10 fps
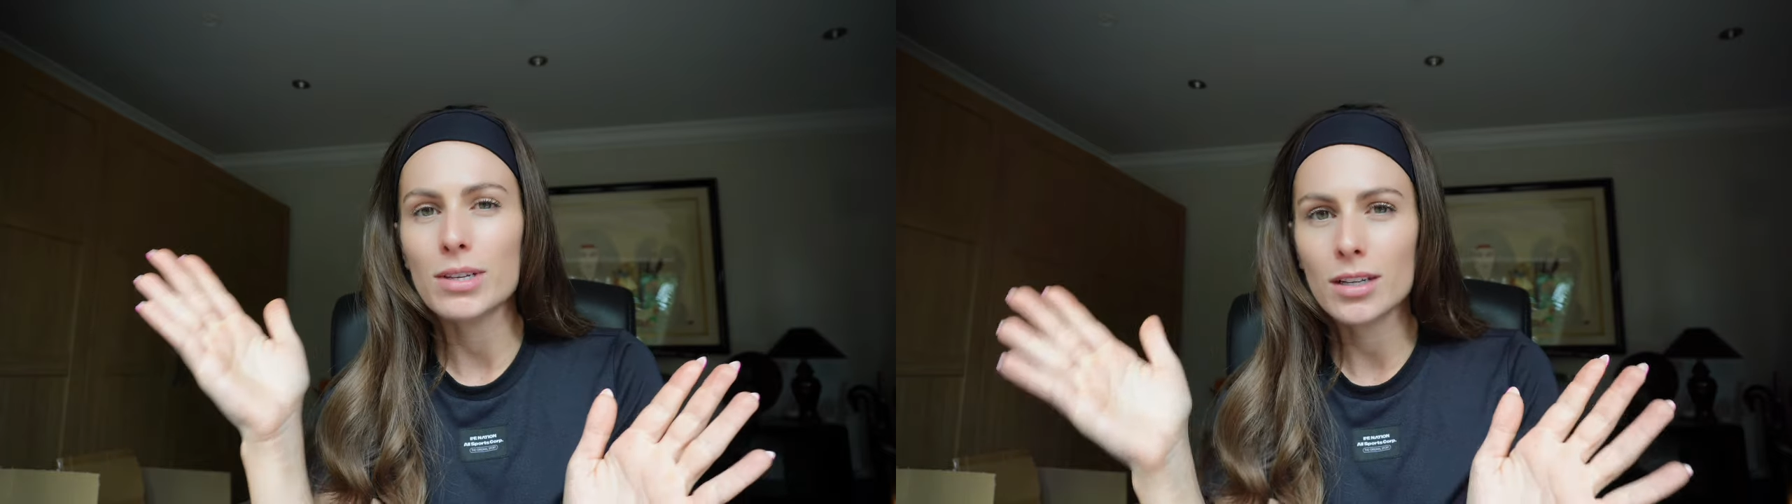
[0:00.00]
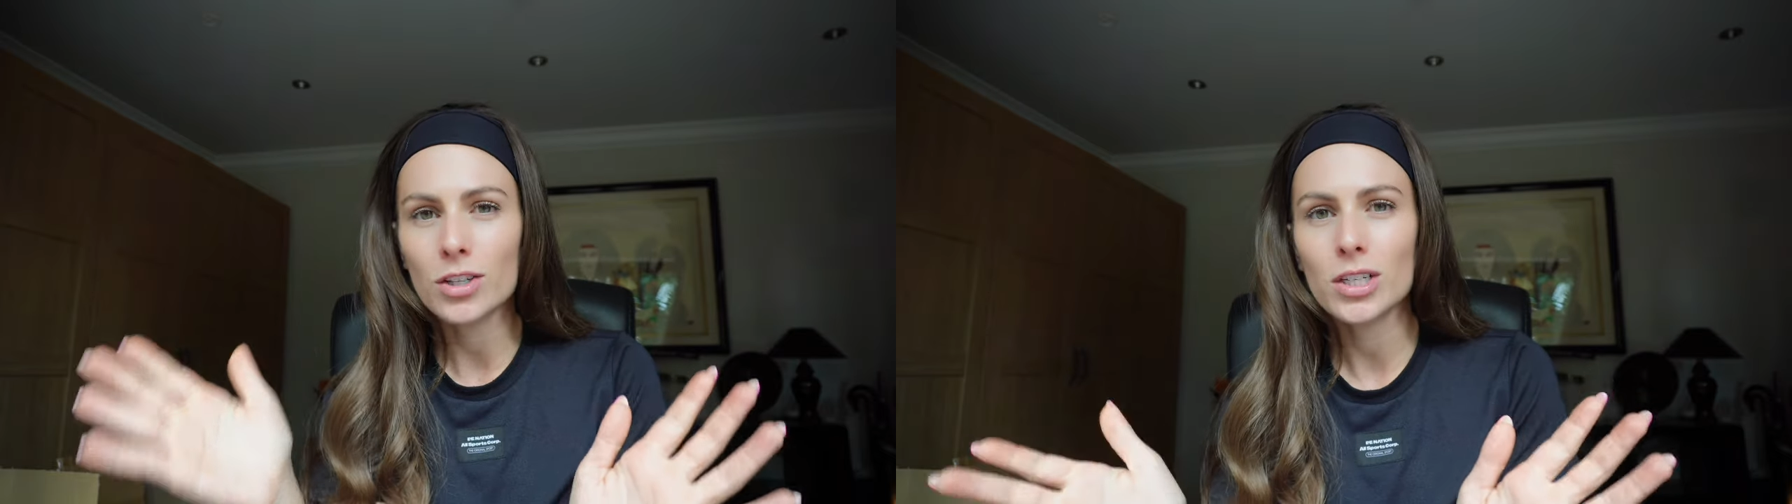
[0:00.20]

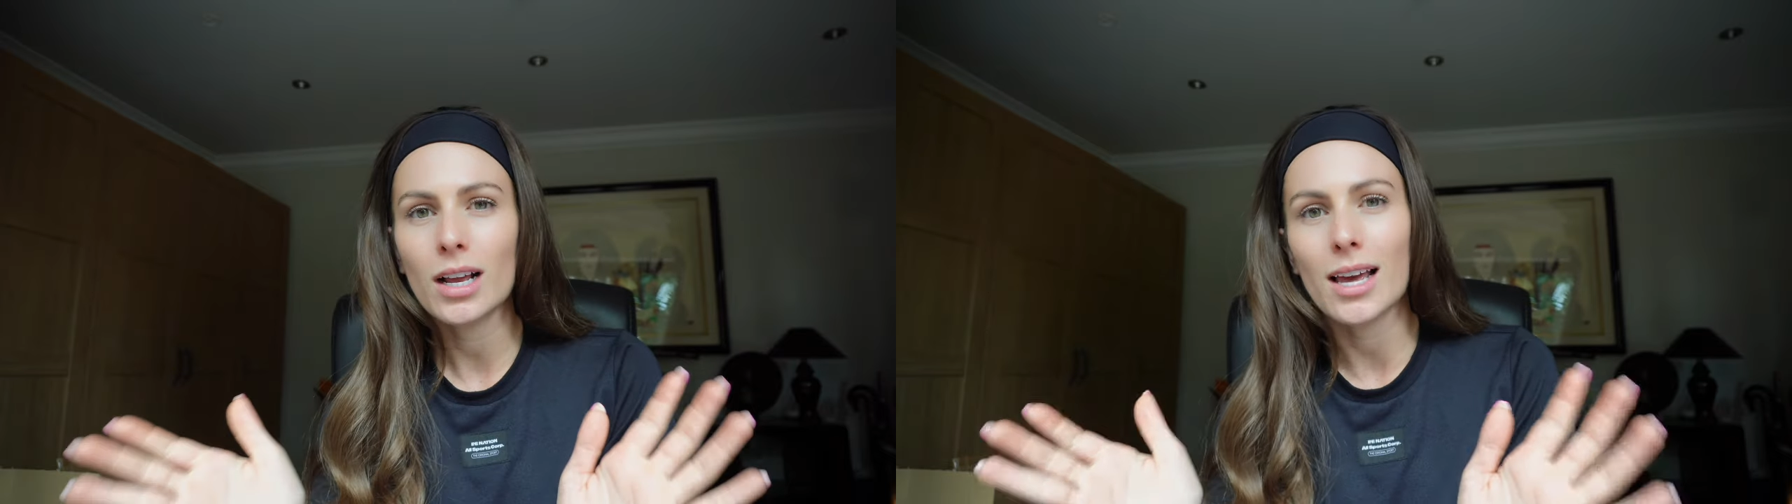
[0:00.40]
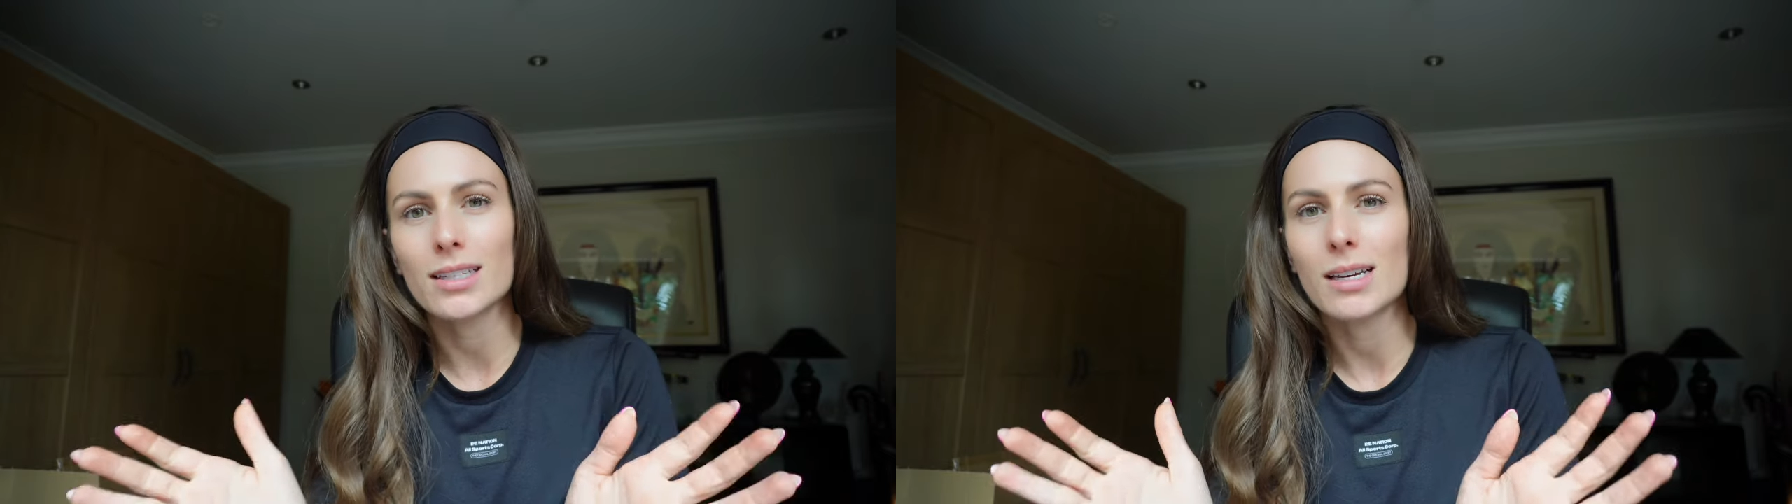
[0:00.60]
is such an
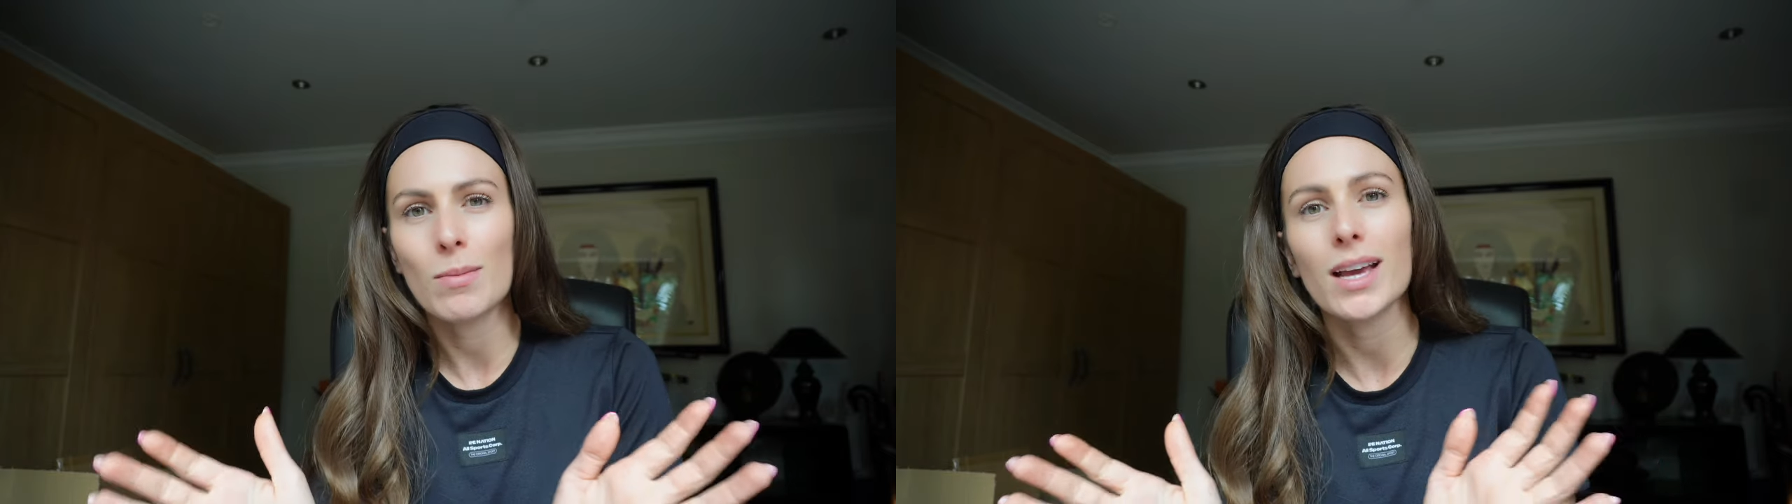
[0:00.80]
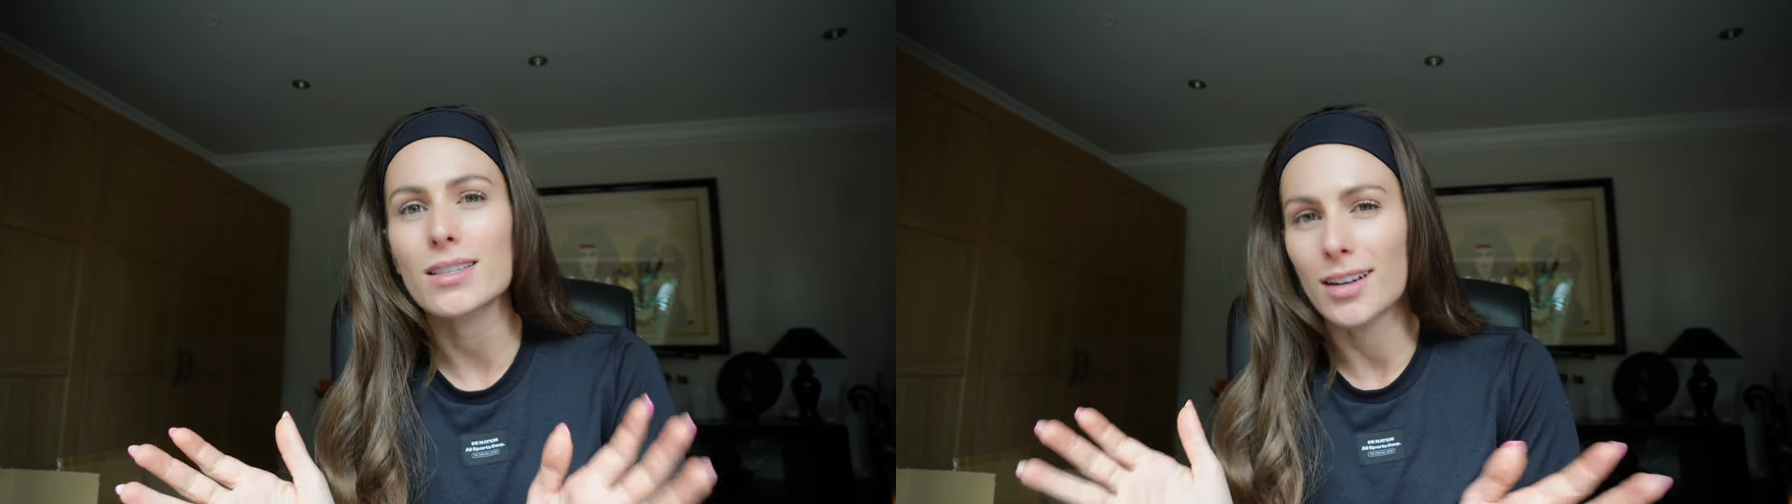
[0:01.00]
eclectic
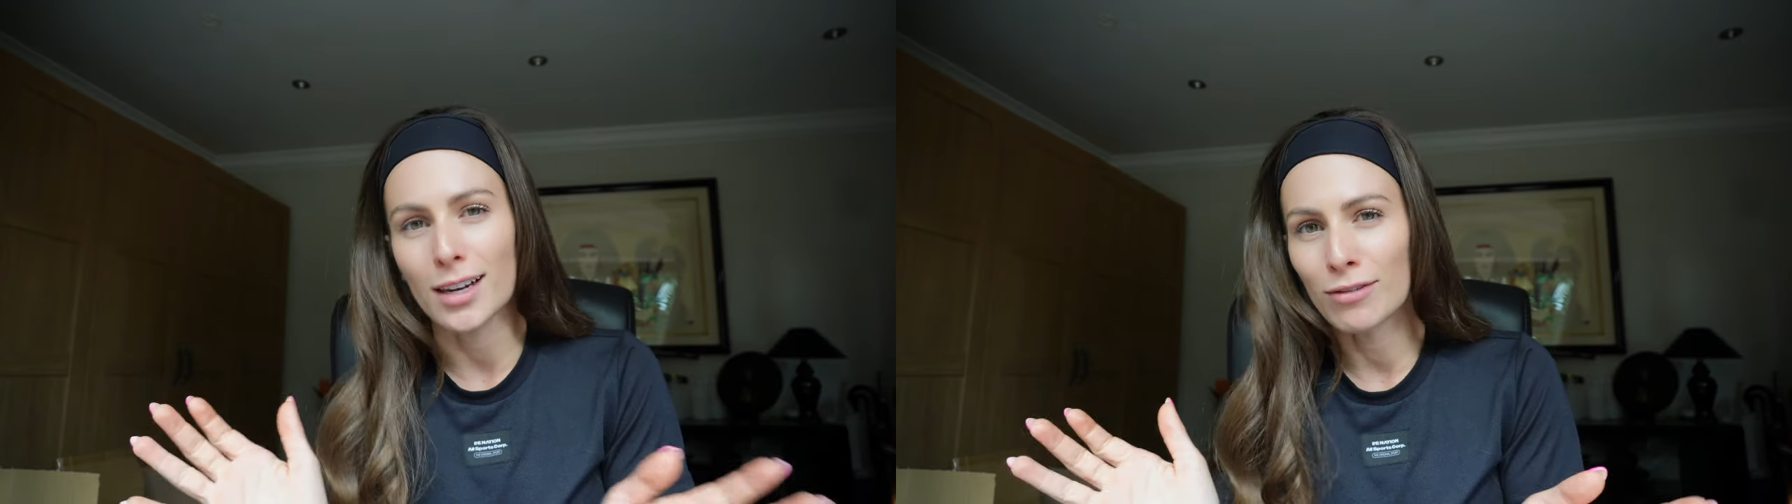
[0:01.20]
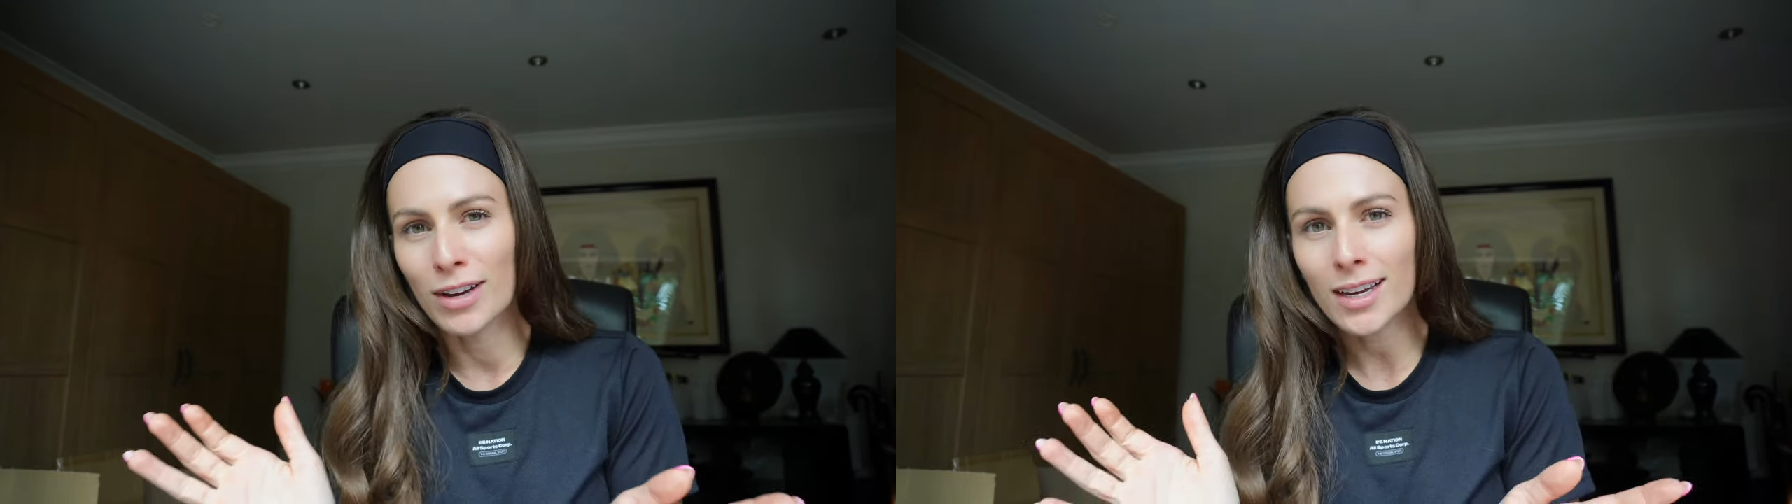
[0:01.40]
mix and I
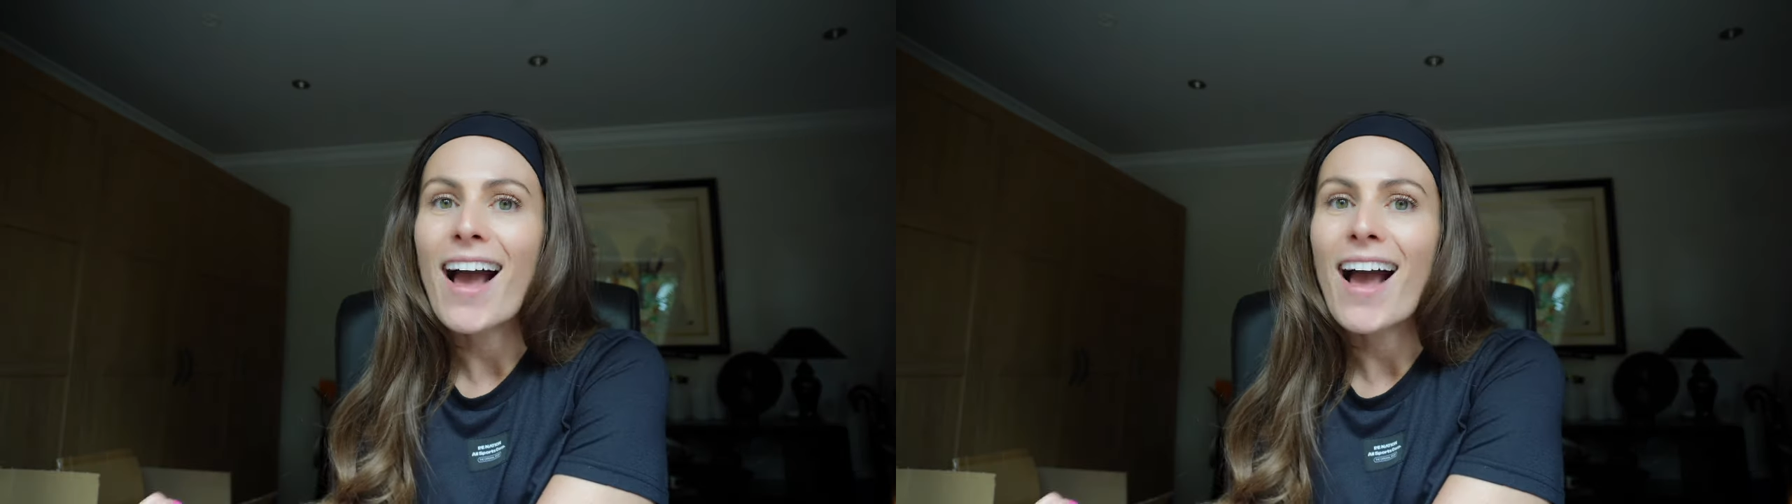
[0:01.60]
love it.